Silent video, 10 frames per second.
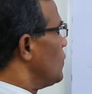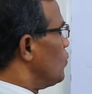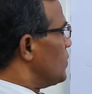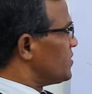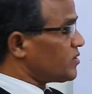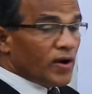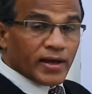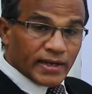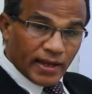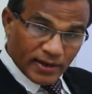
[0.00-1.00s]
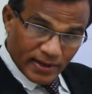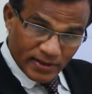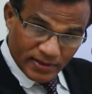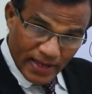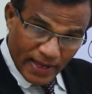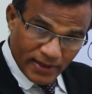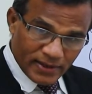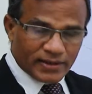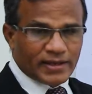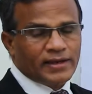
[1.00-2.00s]
We saw none other
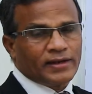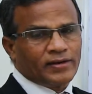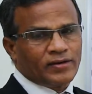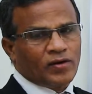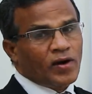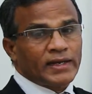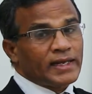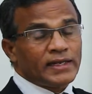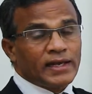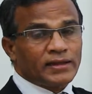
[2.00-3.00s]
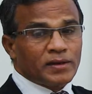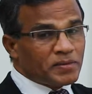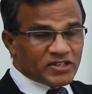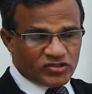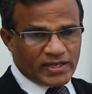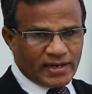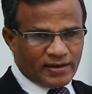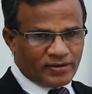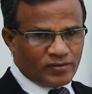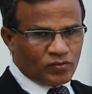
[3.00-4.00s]
than king, not any other
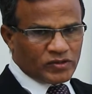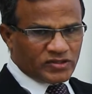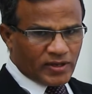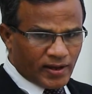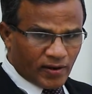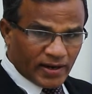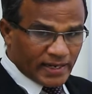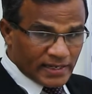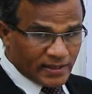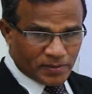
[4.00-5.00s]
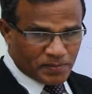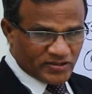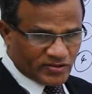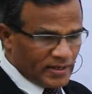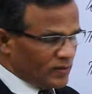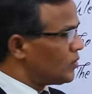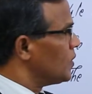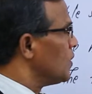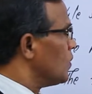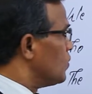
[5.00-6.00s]
person. We saw not any other person.
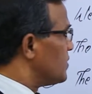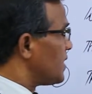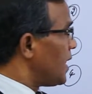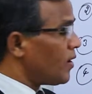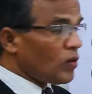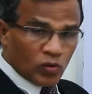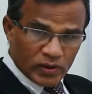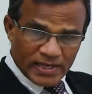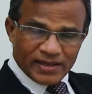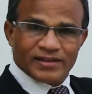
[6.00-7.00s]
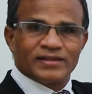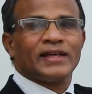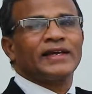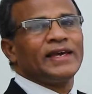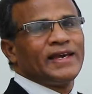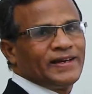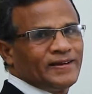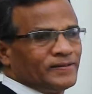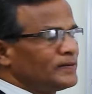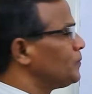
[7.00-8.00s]
We saw only the
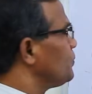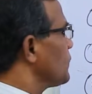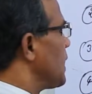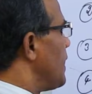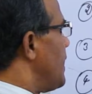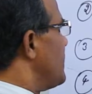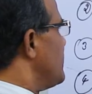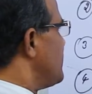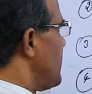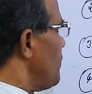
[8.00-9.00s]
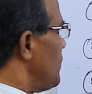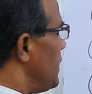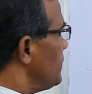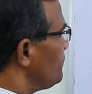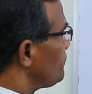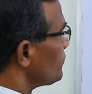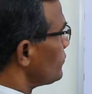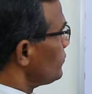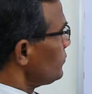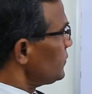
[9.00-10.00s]
king. And in the same way,
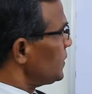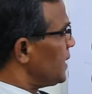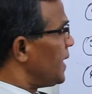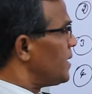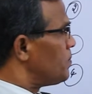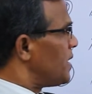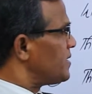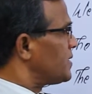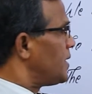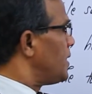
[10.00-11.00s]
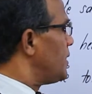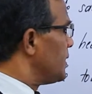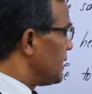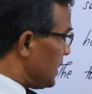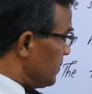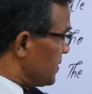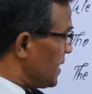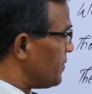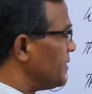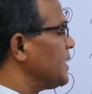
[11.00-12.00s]
the headmaster
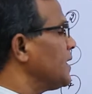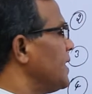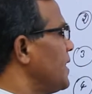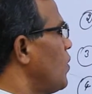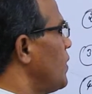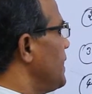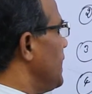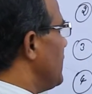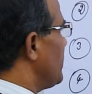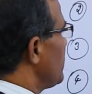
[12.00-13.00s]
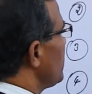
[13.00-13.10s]
himself declared a holiday.